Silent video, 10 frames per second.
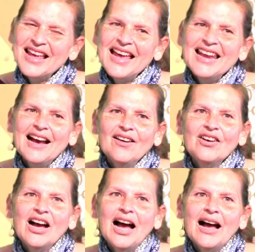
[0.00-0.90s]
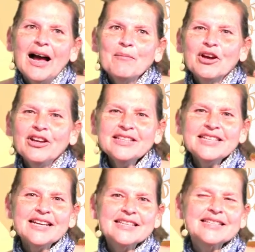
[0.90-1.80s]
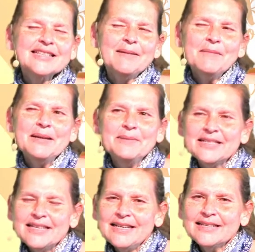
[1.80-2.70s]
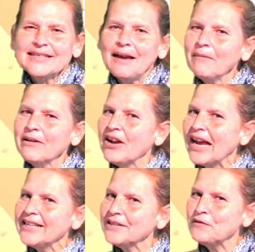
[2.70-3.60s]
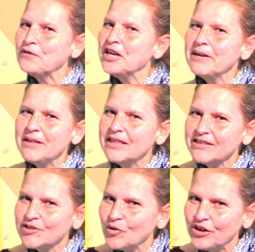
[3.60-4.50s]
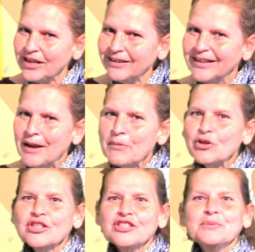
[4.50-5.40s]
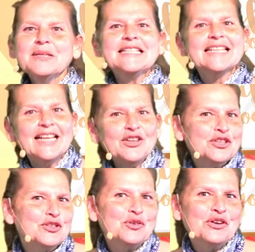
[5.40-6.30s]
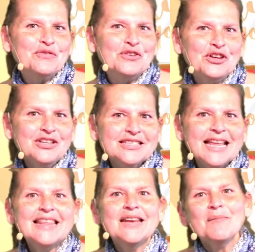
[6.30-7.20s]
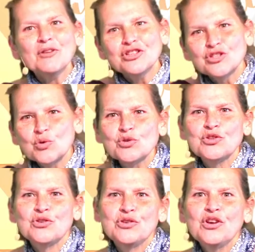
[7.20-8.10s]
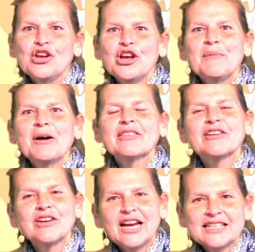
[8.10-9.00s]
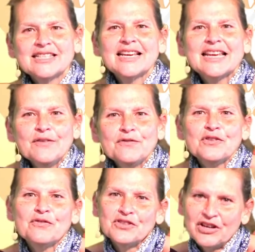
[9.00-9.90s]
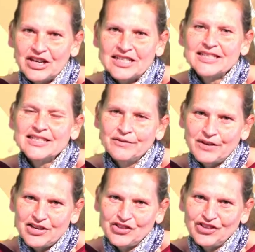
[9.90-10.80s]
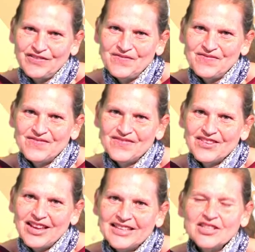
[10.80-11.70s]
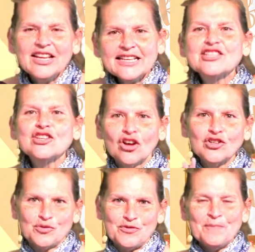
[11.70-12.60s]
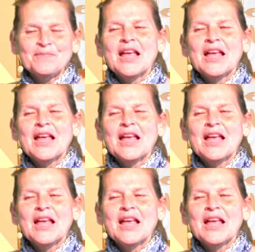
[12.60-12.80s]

Now, I'm going to take some liberty, some creative freedom in the story, because I just want to tell you the story first, and then I'm going to talk to you about the grace, the gift of grace and salvation. Okay, so let's start off.